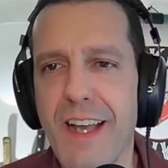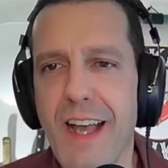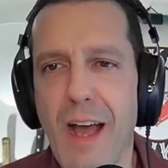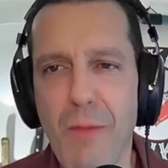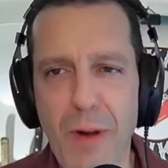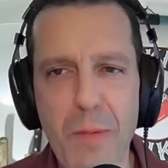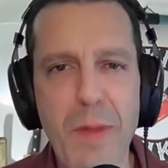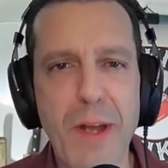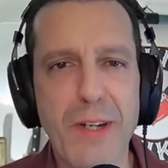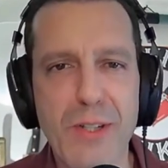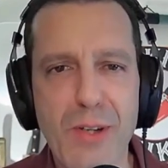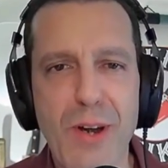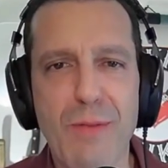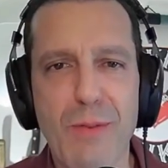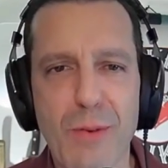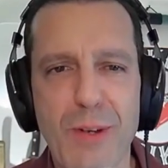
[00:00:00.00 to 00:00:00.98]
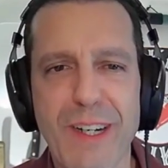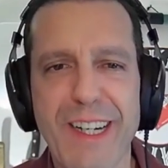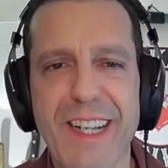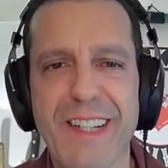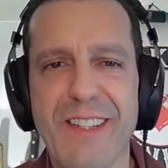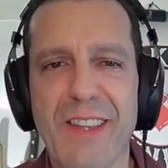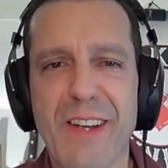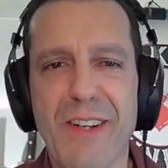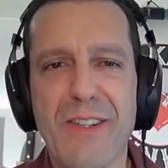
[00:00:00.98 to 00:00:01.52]
I want to make sure everyone
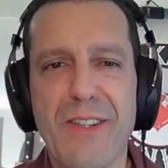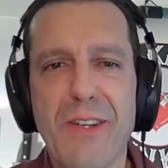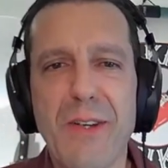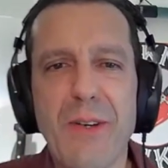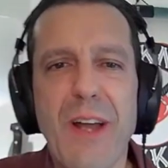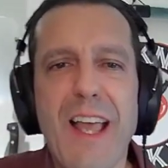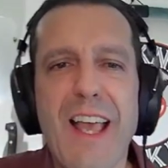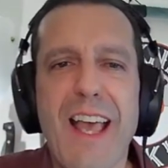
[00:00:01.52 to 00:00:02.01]
gets their due.